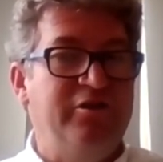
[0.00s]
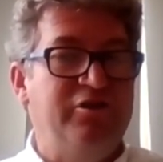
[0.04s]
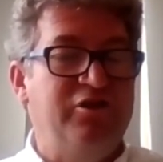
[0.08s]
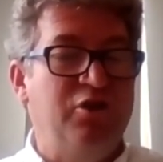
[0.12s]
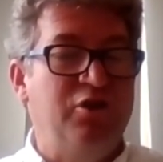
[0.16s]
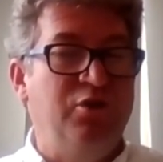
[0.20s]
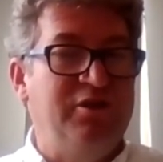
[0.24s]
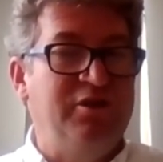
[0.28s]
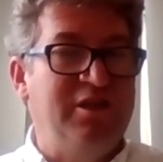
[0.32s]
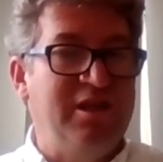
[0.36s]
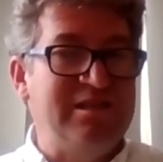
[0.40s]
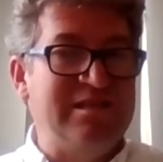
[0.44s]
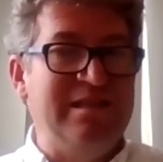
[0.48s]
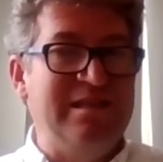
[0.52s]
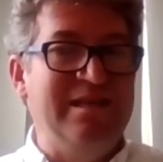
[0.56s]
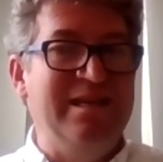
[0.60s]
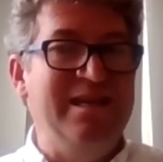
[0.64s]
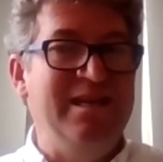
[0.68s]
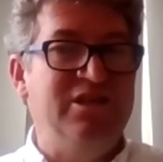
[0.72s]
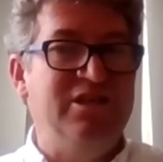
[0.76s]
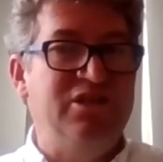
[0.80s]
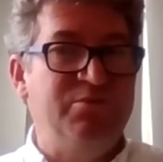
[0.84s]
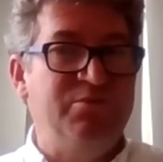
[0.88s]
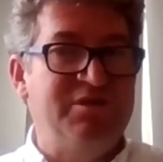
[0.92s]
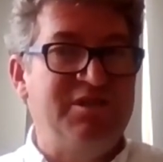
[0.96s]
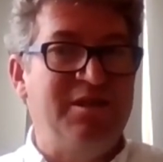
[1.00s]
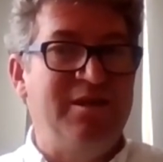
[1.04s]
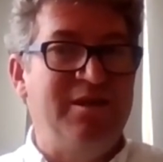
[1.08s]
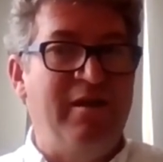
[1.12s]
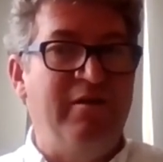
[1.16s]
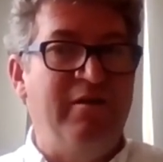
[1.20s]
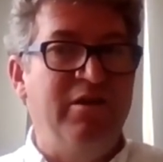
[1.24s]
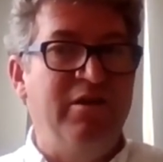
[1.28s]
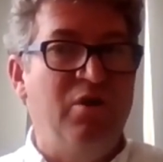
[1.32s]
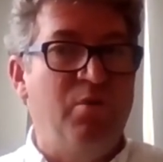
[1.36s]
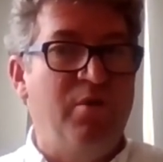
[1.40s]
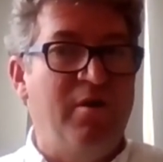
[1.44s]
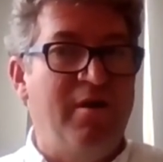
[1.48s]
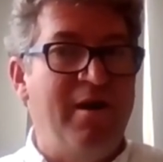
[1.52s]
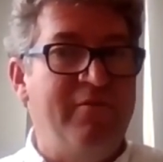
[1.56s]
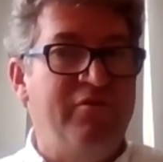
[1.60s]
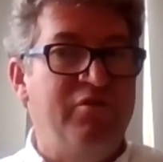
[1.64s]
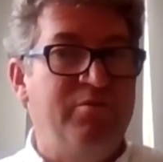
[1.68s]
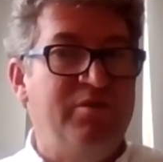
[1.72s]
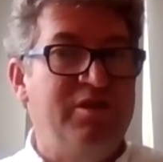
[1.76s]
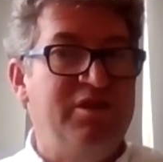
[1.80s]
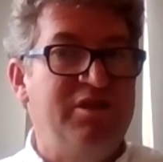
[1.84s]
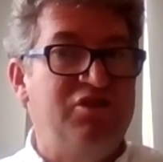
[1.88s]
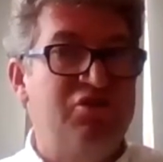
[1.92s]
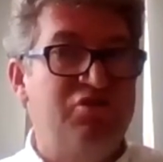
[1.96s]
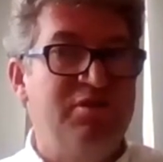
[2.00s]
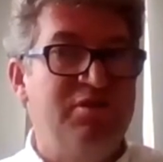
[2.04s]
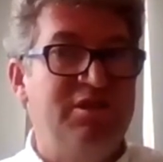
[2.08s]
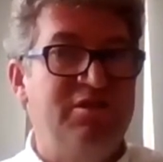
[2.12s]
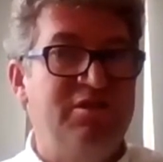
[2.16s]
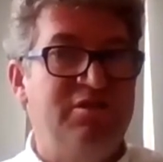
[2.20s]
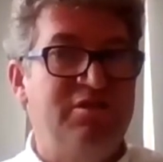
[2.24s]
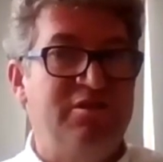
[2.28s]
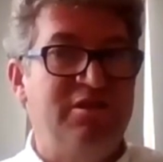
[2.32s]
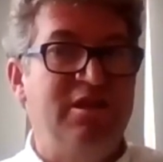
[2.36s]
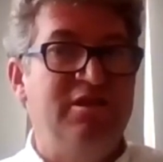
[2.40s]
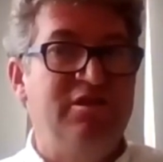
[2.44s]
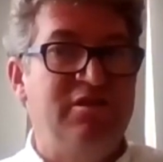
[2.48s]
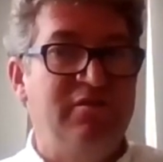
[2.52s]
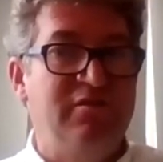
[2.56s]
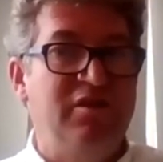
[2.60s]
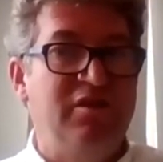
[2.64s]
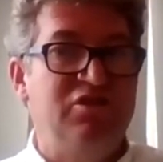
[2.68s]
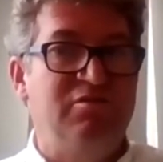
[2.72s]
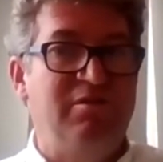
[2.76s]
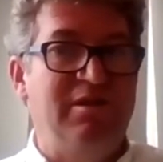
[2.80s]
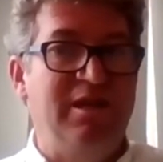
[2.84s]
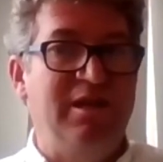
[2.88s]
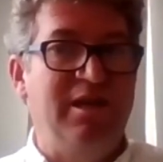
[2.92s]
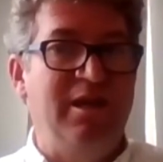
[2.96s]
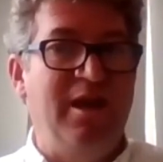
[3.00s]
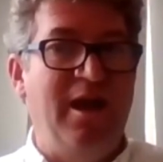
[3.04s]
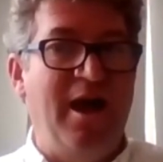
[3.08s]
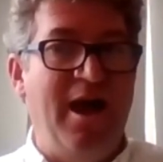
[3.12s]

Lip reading: could this lead to a scenario where everybody's treated individually